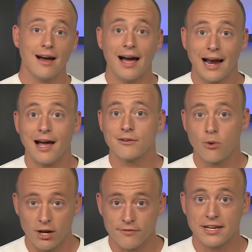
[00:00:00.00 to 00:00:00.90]
I got
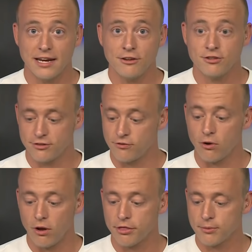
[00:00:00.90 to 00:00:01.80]
qualifications
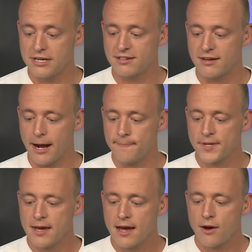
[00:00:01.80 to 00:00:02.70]
for all three tonight.
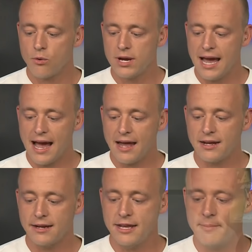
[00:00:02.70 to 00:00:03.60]
We had
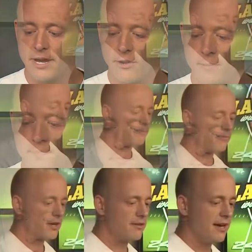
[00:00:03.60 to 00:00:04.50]
an email
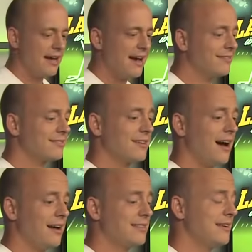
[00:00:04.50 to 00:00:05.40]
that asked,
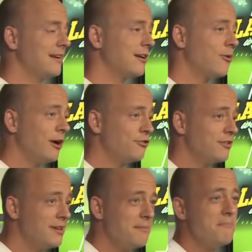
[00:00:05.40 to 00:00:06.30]
I think, a
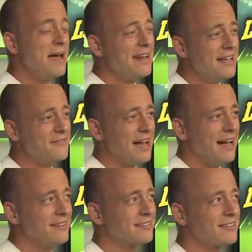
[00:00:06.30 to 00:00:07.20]
question that many have
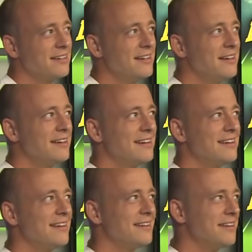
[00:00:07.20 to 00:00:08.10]
asked,
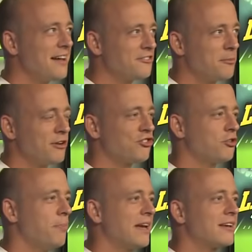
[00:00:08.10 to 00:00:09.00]
uh, not so much
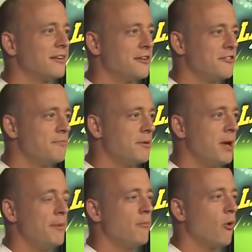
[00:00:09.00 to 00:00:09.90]
speculative, but
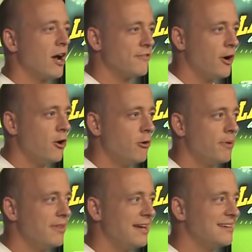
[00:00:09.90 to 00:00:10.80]
maybe more out of hope,
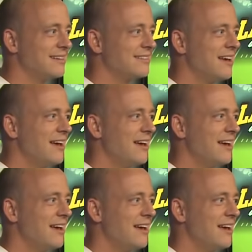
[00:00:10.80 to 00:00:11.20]
and that is,